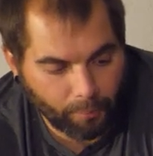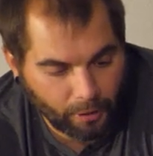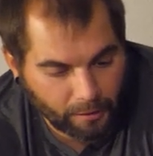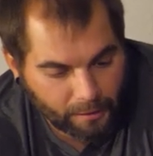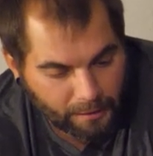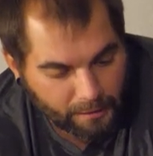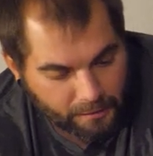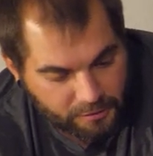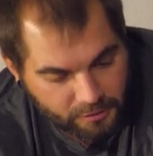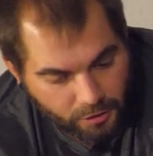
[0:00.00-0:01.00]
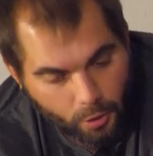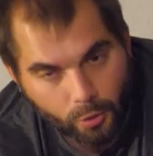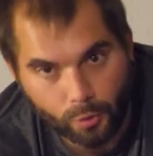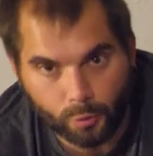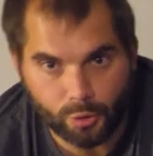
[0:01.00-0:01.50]
but it is so
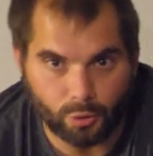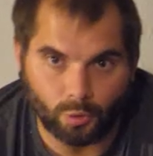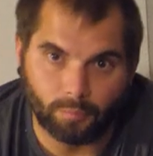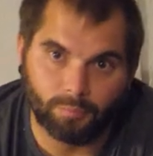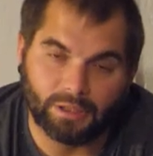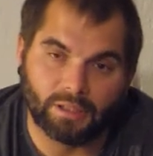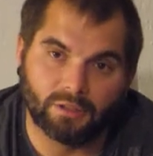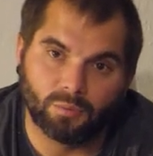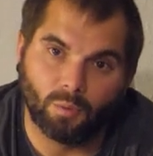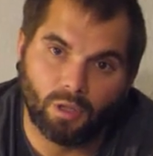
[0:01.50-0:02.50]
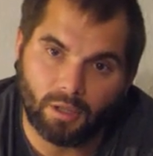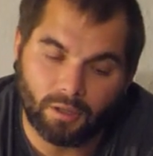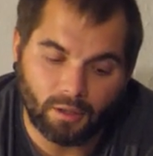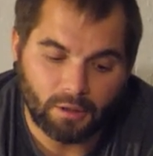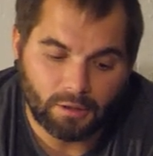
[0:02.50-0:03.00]
crucial because one,